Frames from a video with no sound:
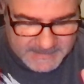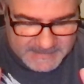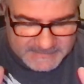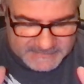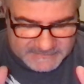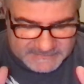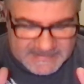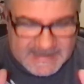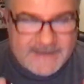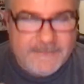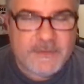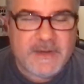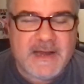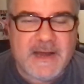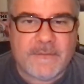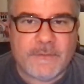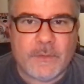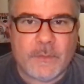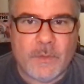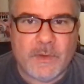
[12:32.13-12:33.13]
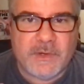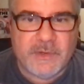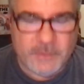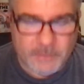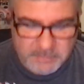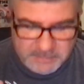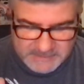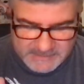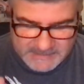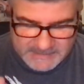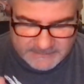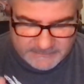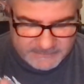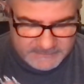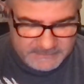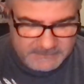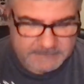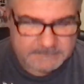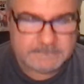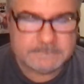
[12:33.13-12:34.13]
saving everyone who
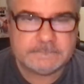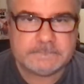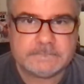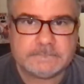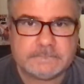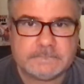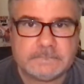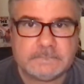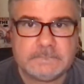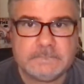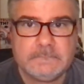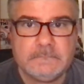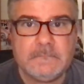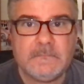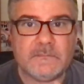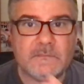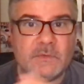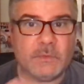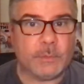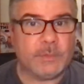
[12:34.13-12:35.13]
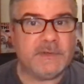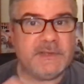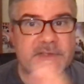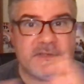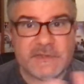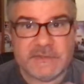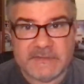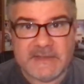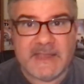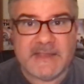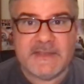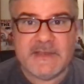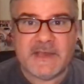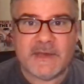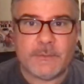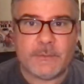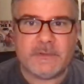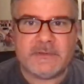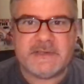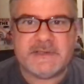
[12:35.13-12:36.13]
believes, the religious and the
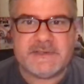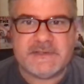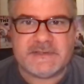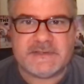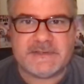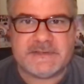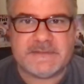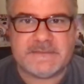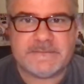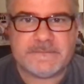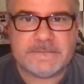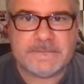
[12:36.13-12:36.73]
irreligious,